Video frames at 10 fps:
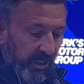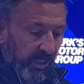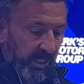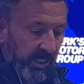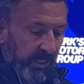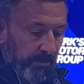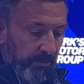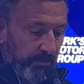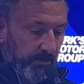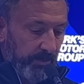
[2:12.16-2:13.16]
It
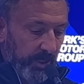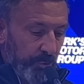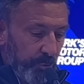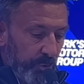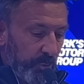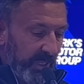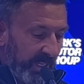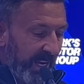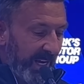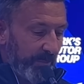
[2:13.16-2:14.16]
shows what can
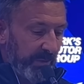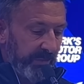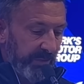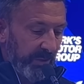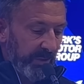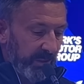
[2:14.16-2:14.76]
happen if you